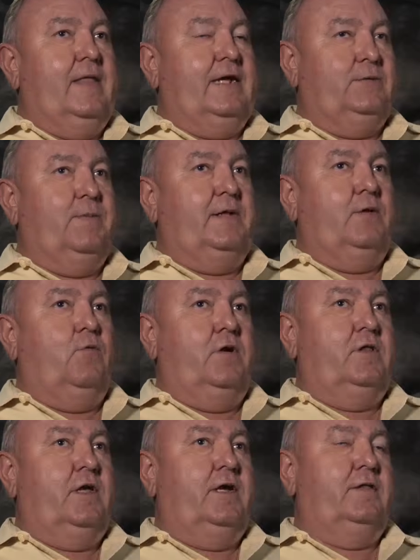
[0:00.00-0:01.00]
that's been the
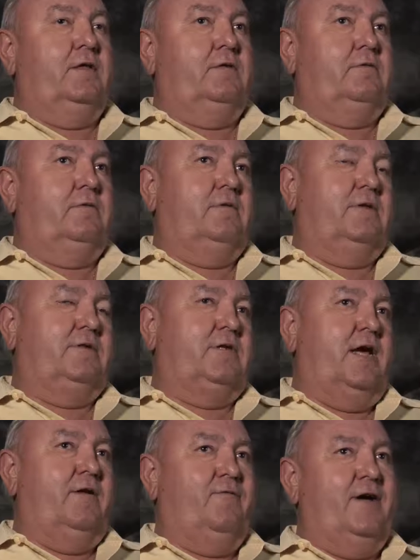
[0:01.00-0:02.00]
one thing. The, the
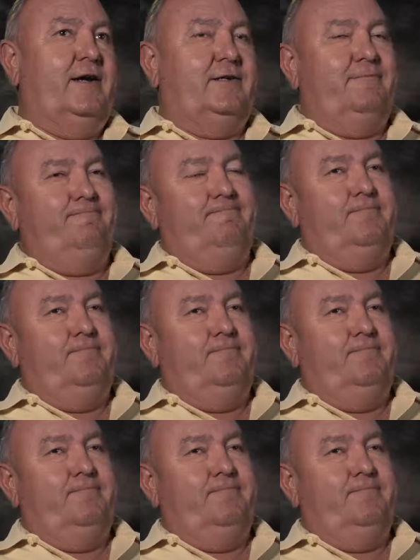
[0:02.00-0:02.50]
side effect,